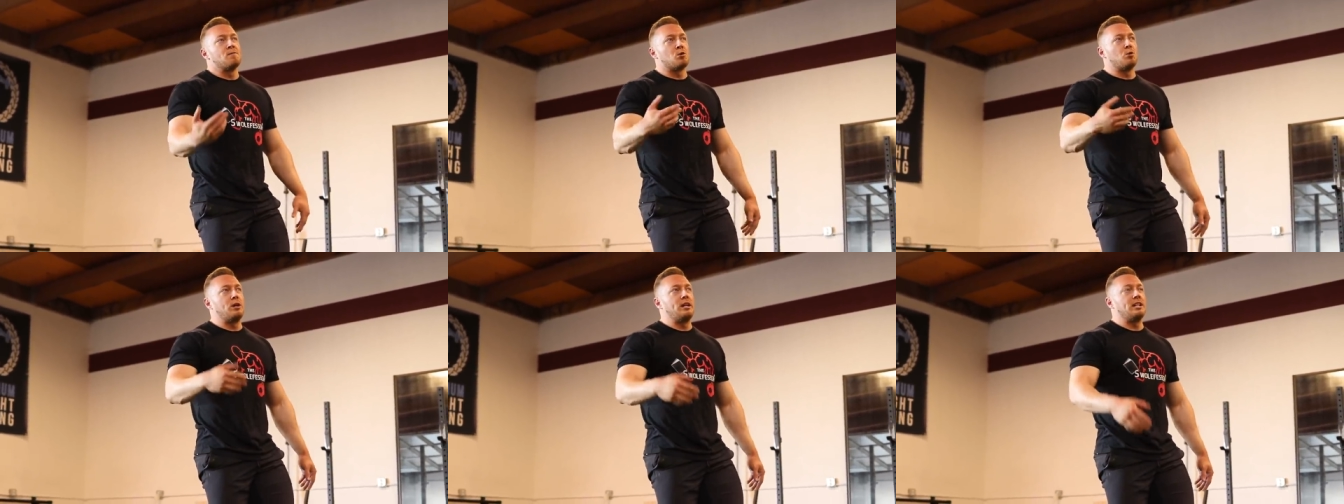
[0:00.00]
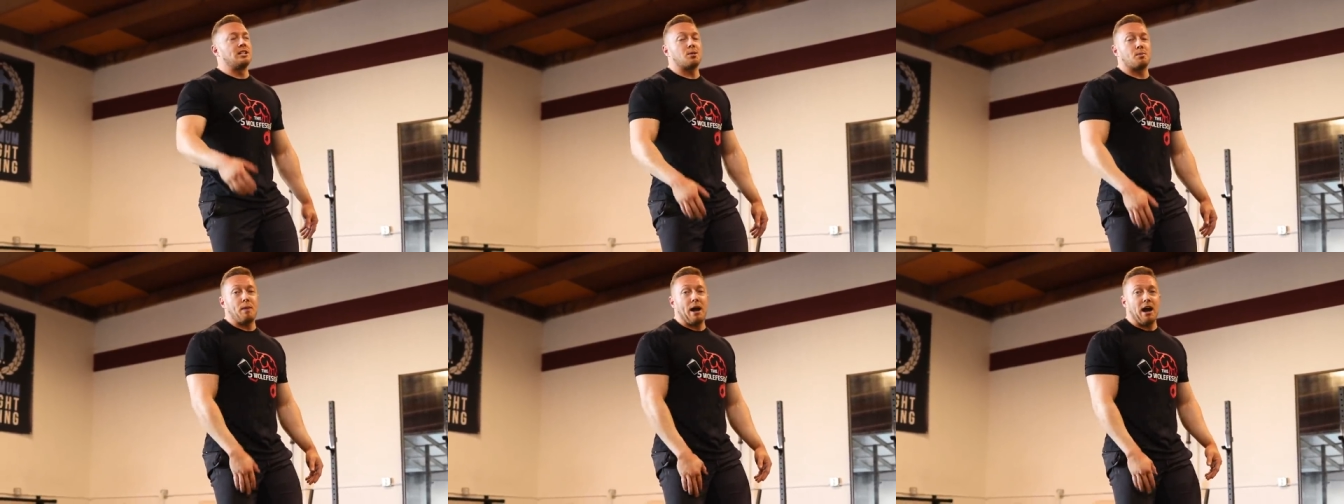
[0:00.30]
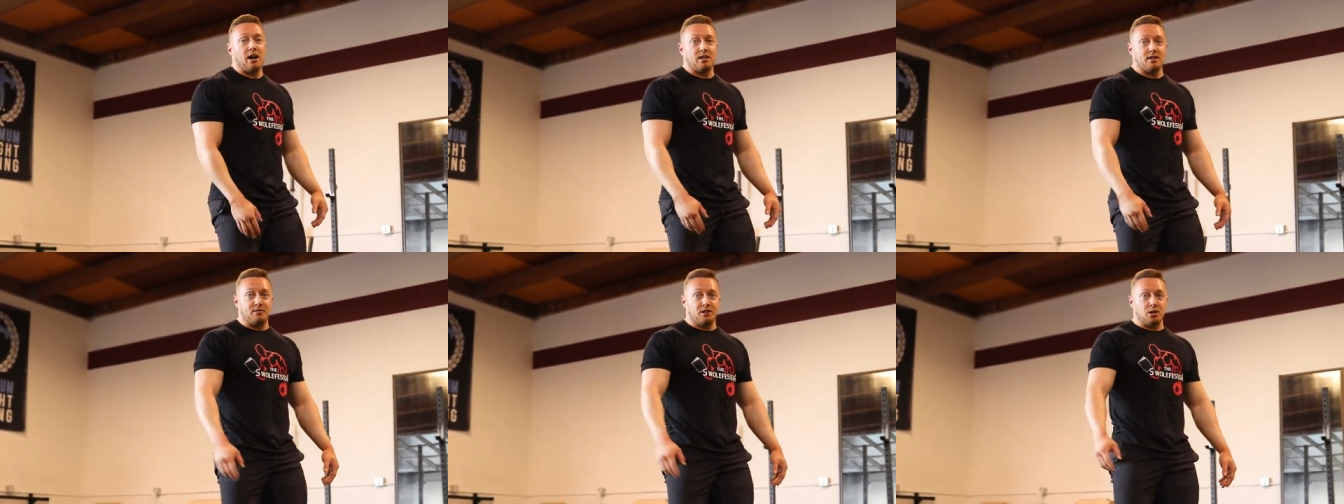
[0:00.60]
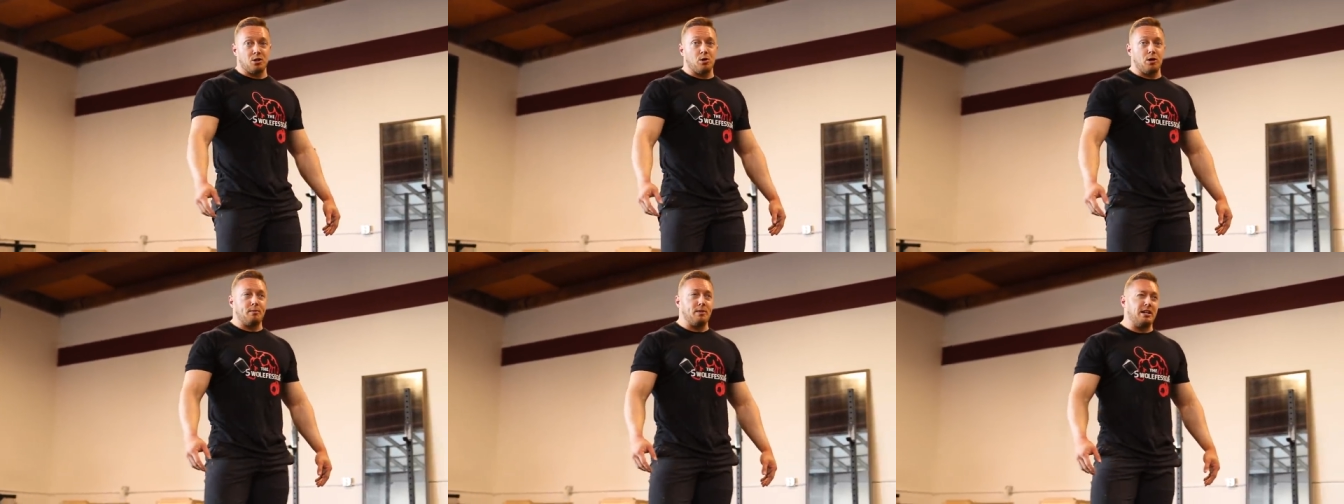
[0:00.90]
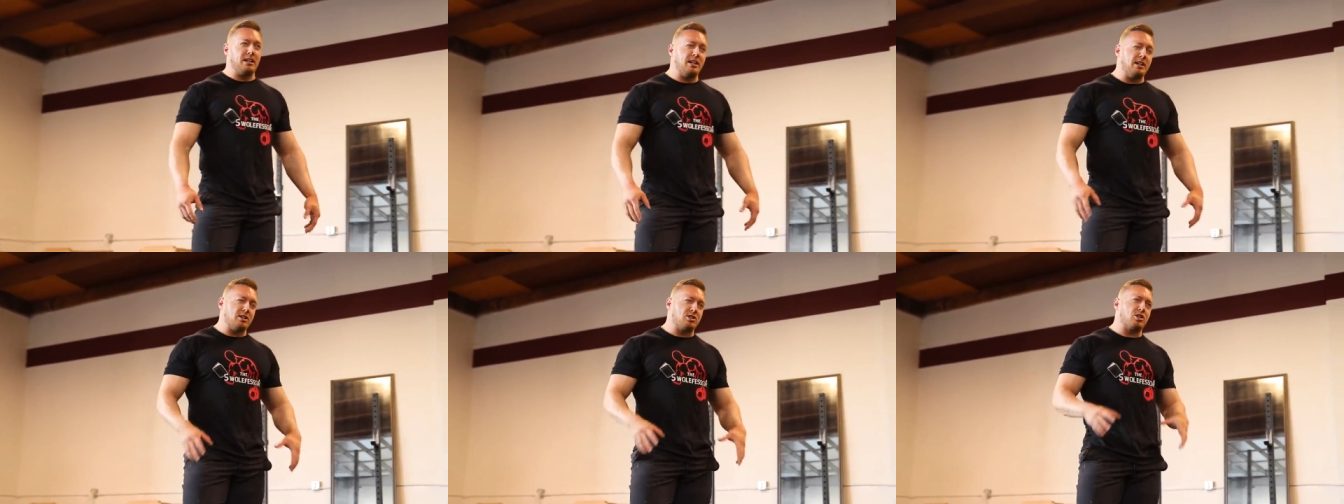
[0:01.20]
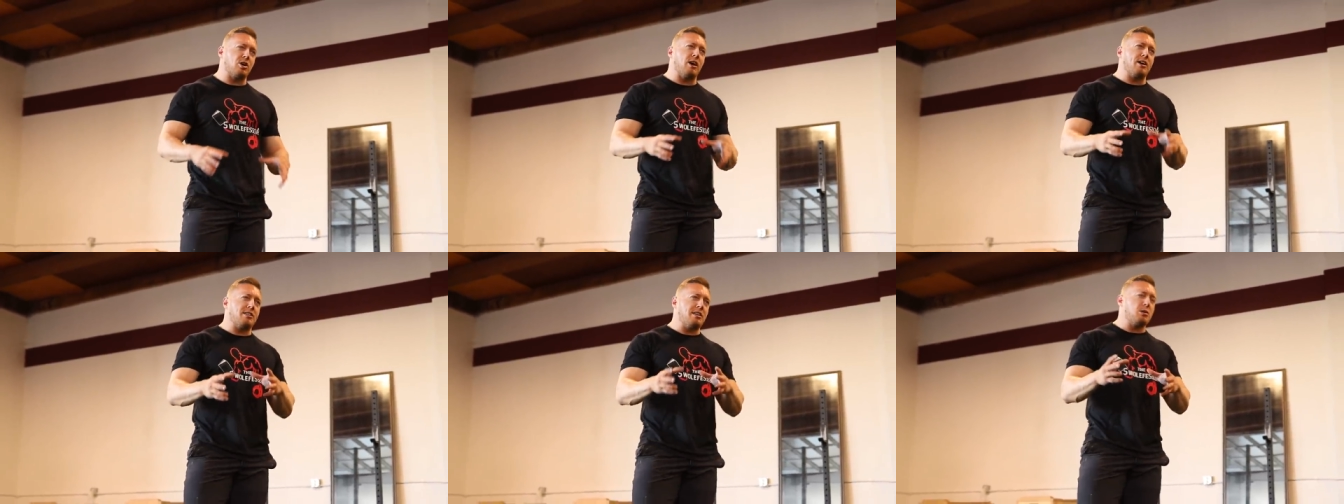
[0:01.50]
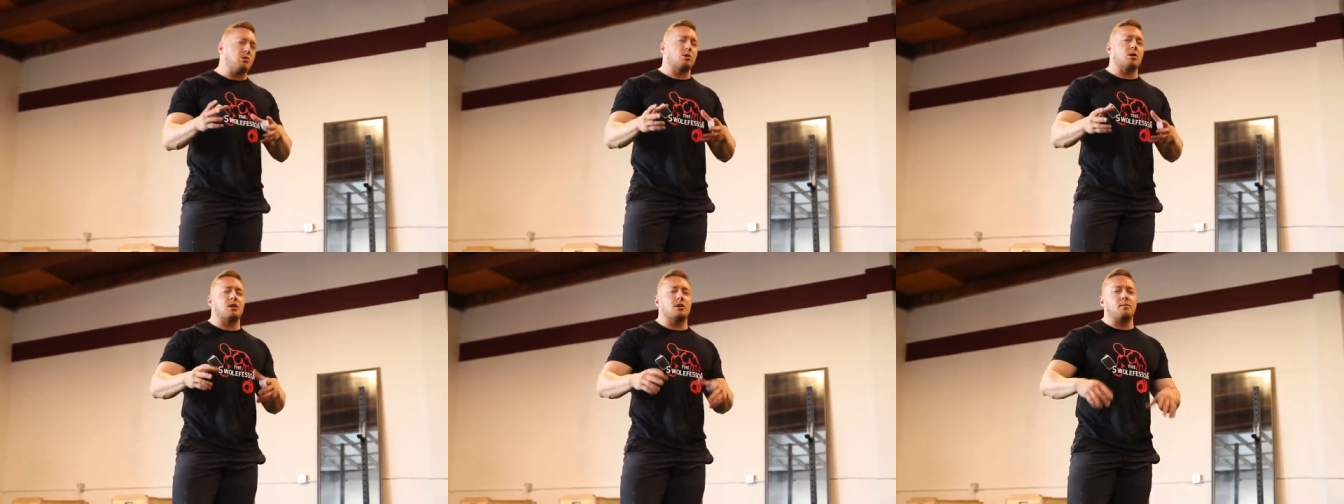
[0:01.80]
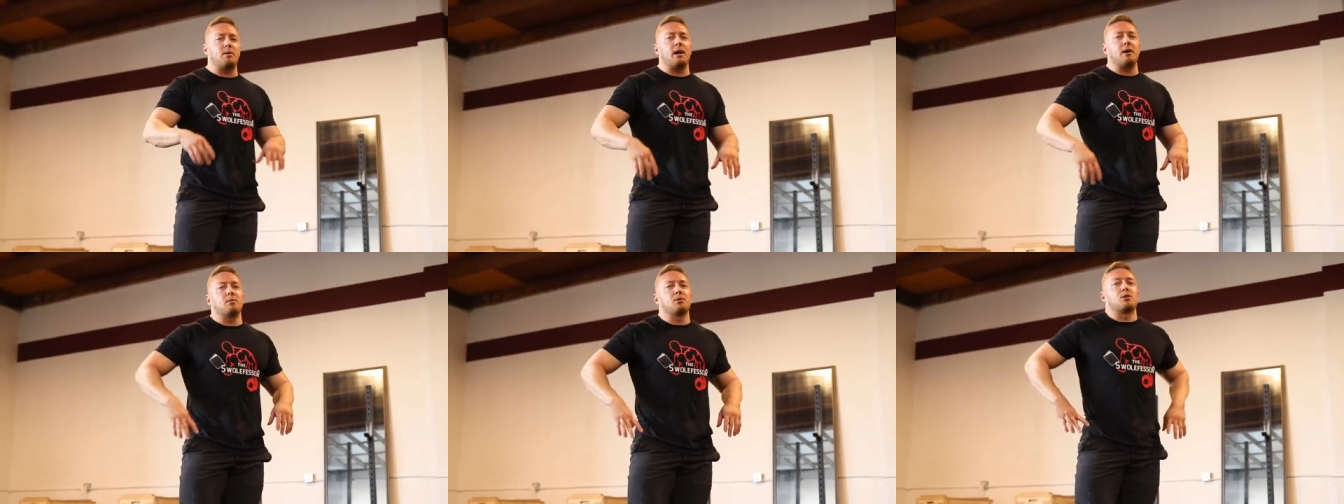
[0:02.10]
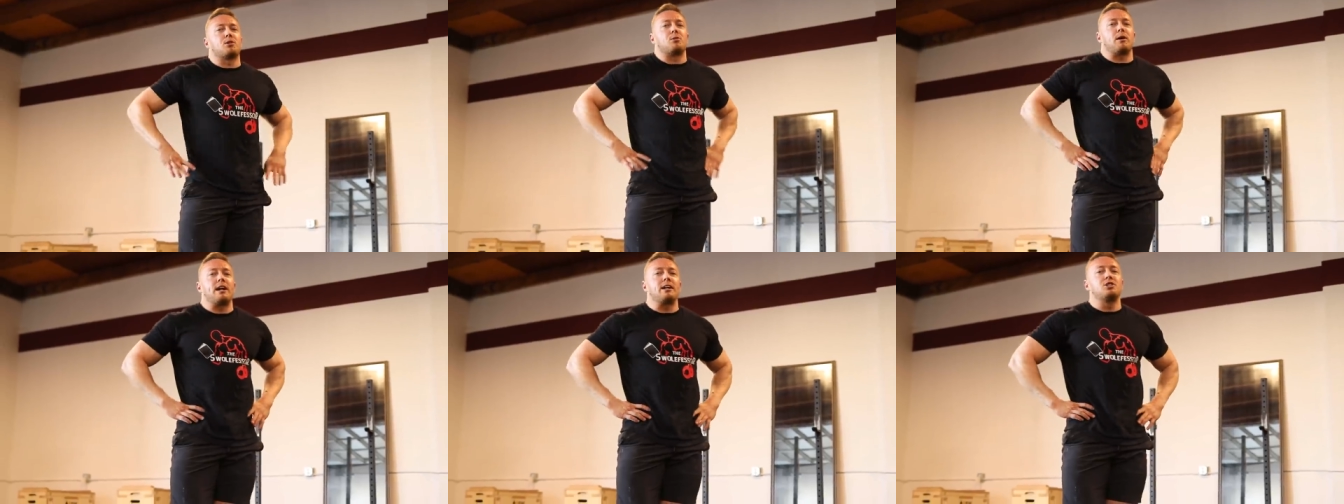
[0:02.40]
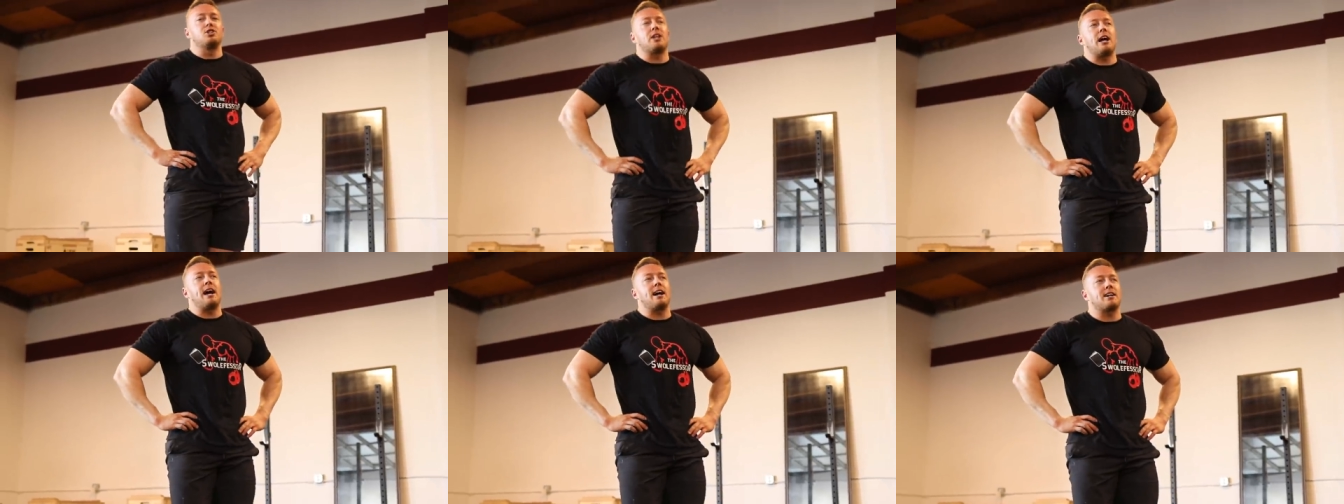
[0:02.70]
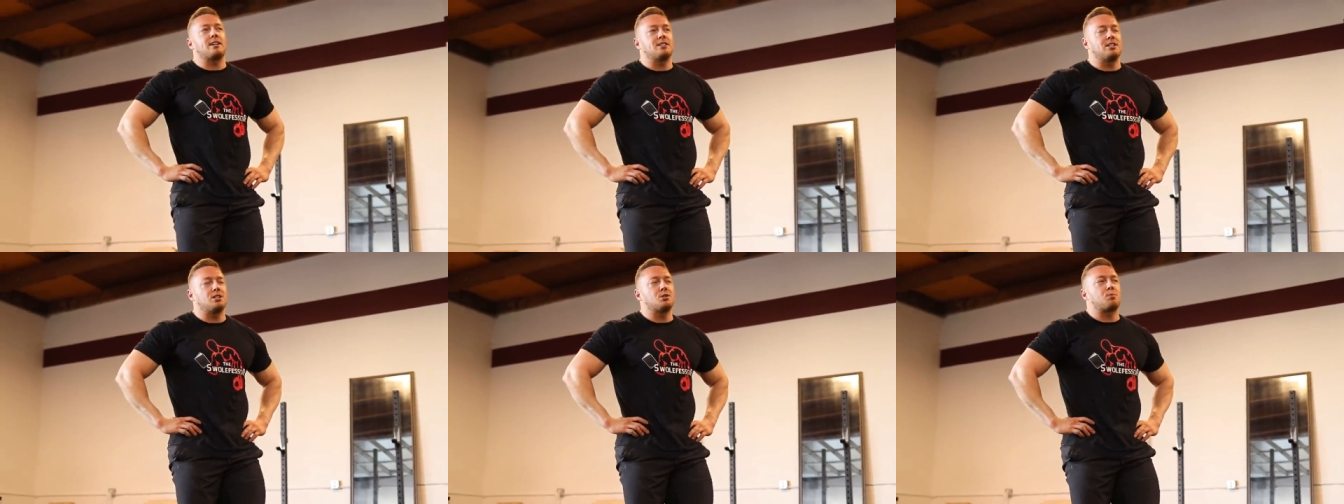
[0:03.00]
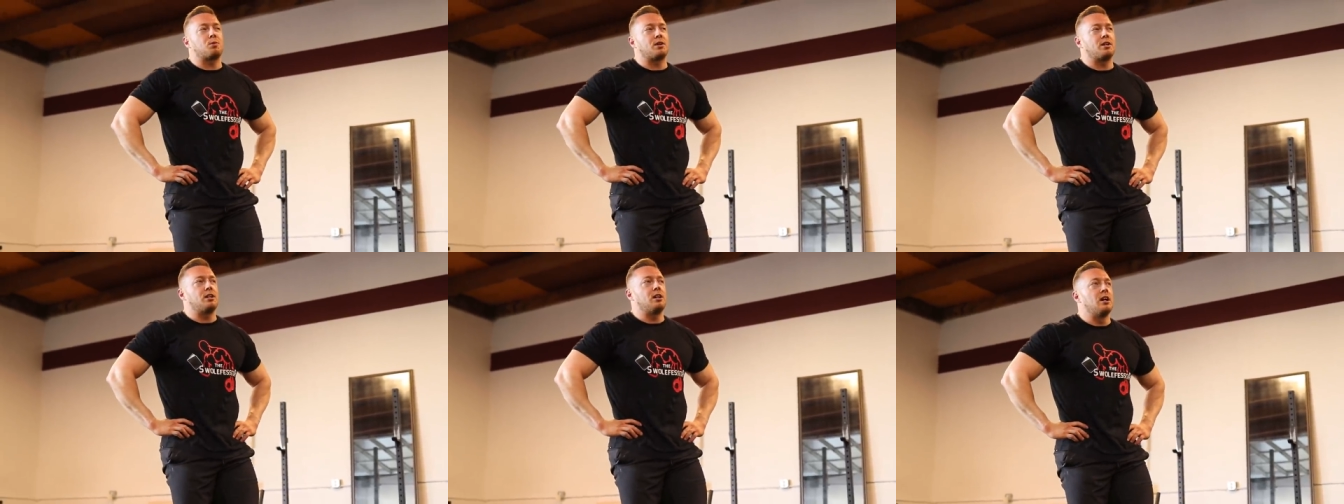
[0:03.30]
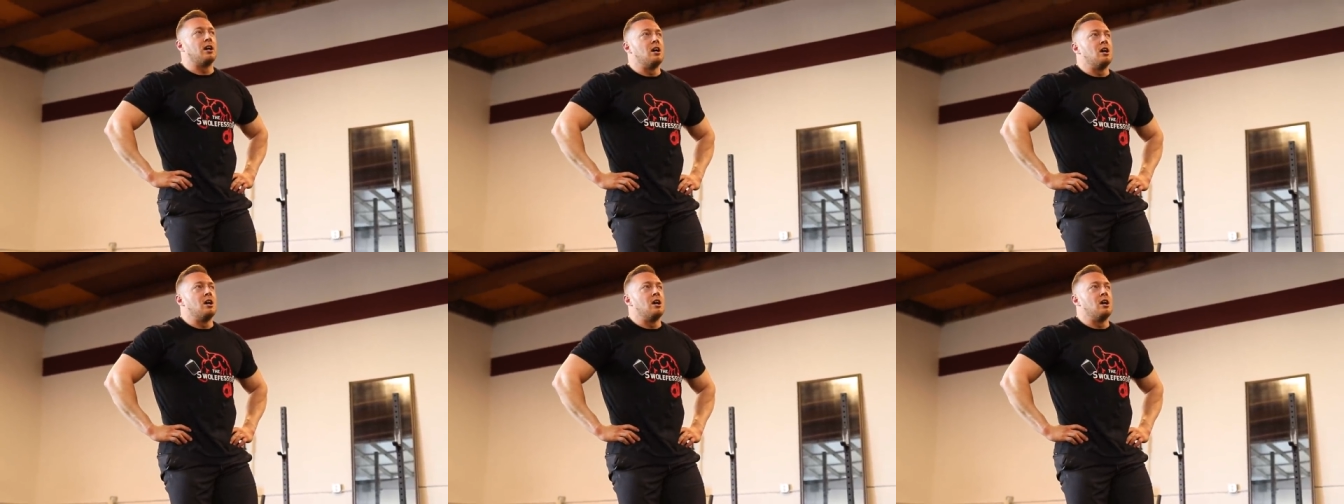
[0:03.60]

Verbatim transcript: we need some powerlifting equipment in here. So I think we're gonna be able to arrange that because he's pretty